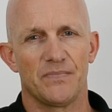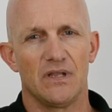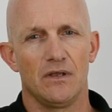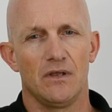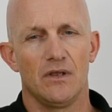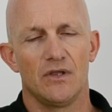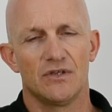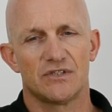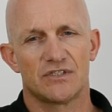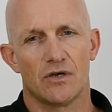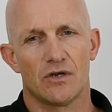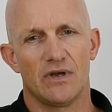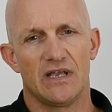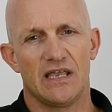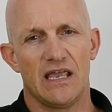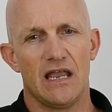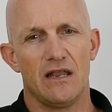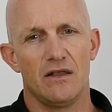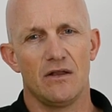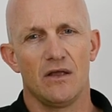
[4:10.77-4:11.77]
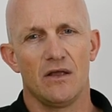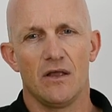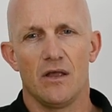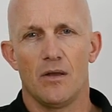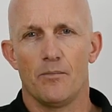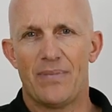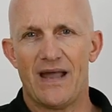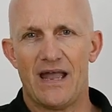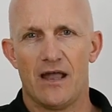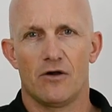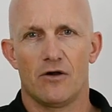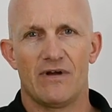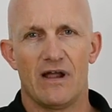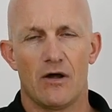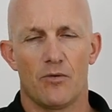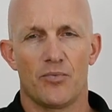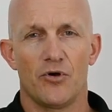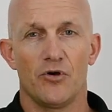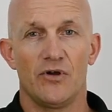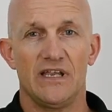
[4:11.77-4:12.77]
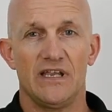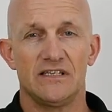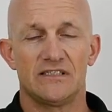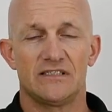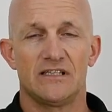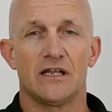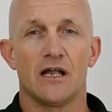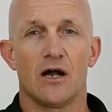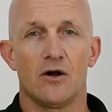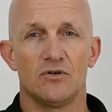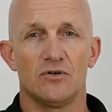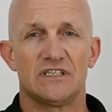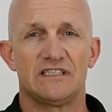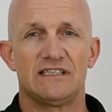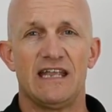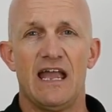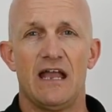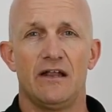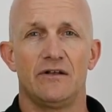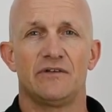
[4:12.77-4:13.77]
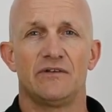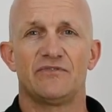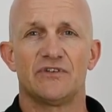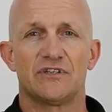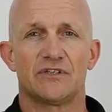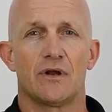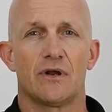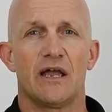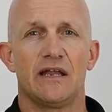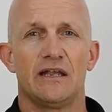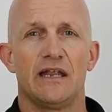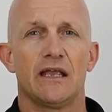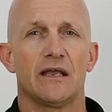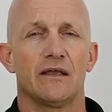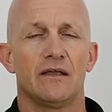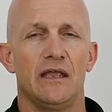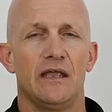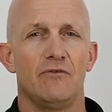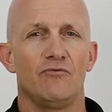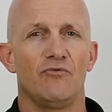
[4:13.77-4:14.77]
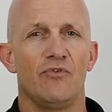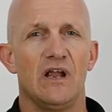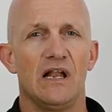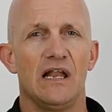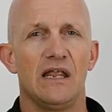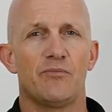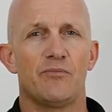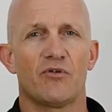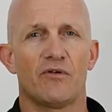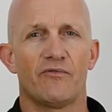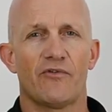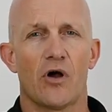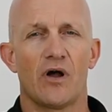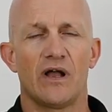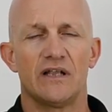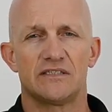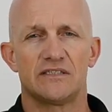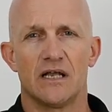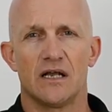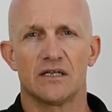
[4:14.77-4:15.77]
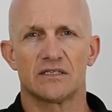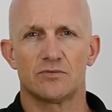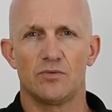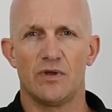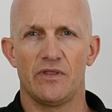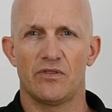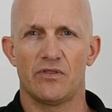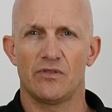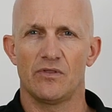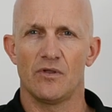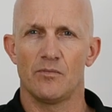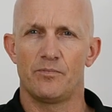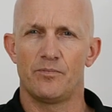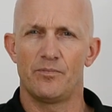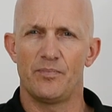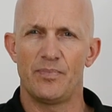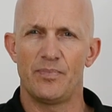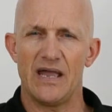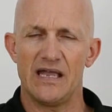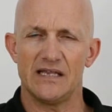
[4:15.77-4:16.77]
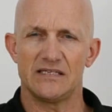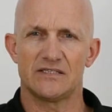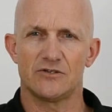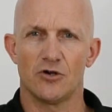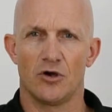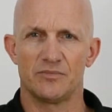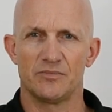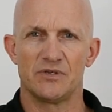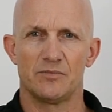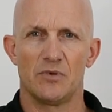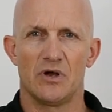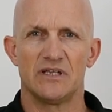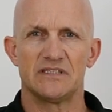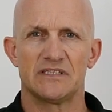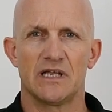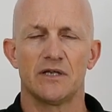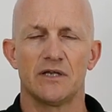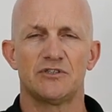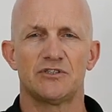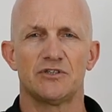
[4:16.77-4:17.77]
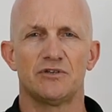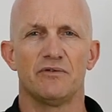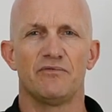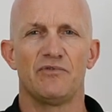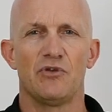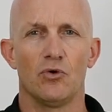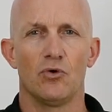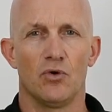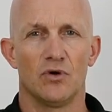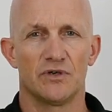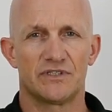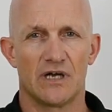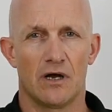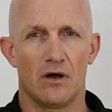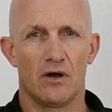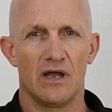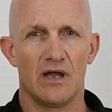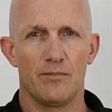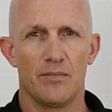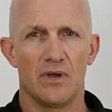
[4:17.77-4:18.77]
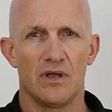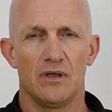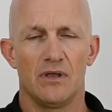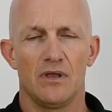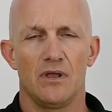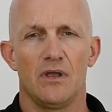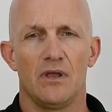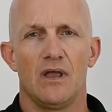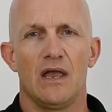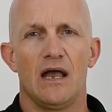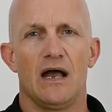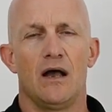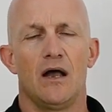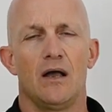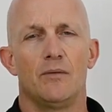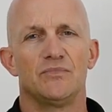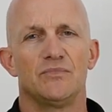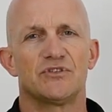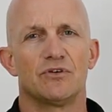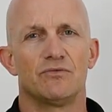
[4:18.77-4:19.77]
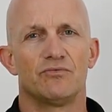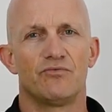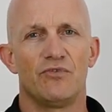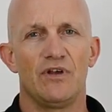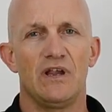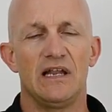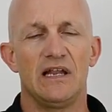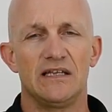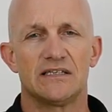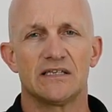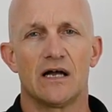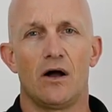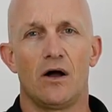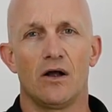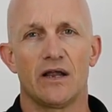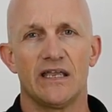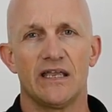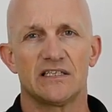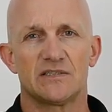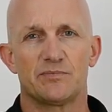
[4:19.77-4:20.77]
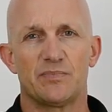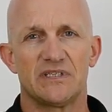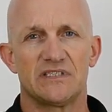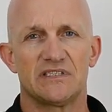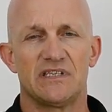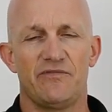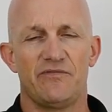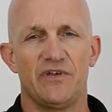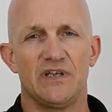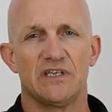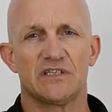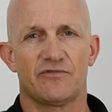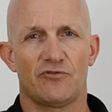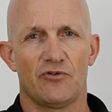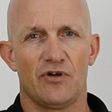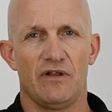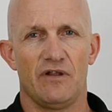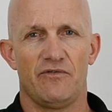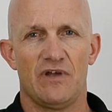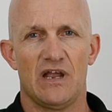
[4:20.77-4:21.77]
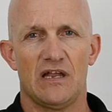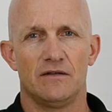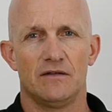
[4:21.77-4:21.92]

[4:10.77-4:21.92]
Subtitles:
So again, power output is the gold standard for training. It really provides us with the best optimization of your time to really target specifics for an event.